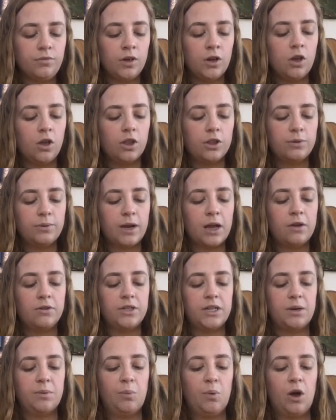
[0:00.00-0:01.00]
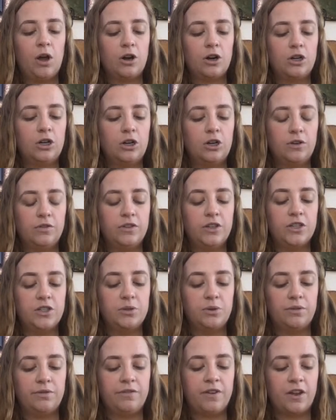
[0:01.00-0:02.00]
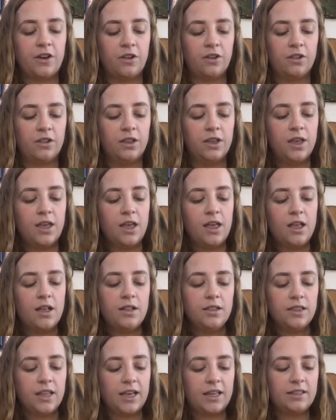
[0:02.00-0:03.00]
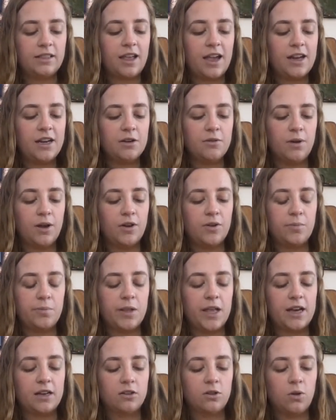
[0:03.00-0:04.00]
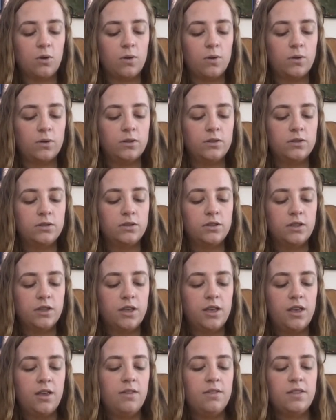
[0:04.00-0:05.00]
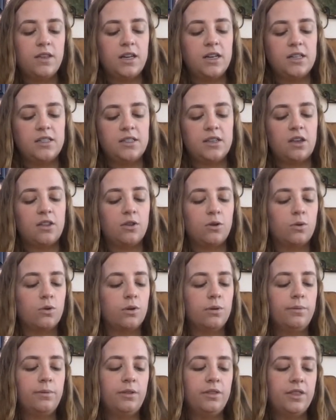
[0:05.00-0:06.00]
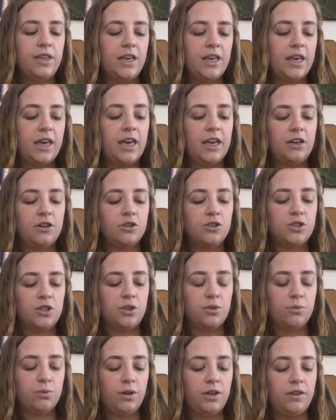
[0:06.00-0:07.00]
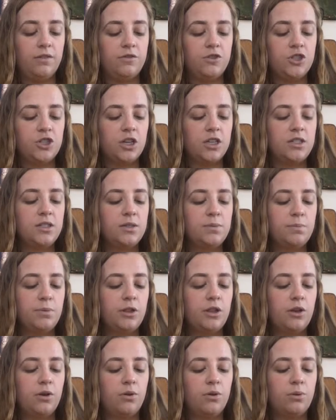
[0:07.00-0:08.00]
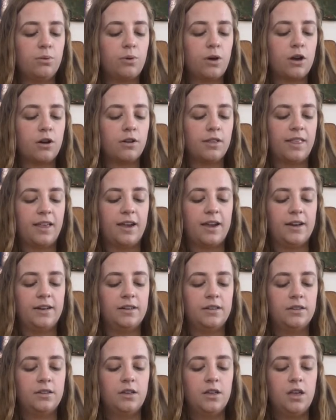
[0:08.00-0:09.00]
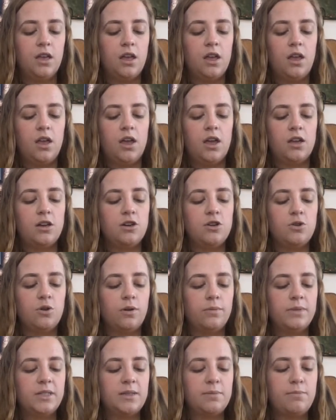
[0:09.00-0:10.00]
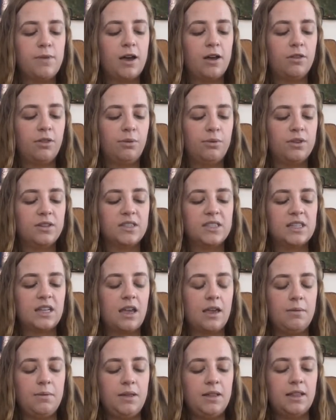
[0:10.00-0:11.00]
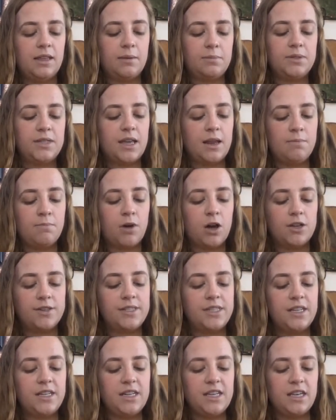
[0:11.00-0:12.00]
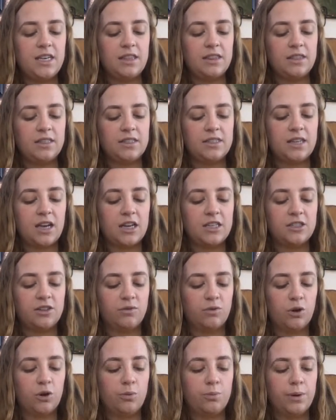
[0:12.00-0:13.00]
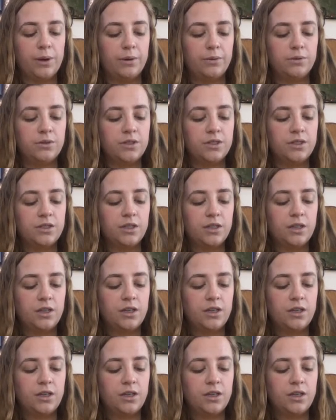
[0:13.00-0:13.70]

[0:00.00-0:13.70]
All around it, water curved into a funnel, like light around a black hole. Then I saw the horrible thing anchored to the reef just below the waterline, an enormous mouth with slimy lips and mossy teeth the size of rowboats.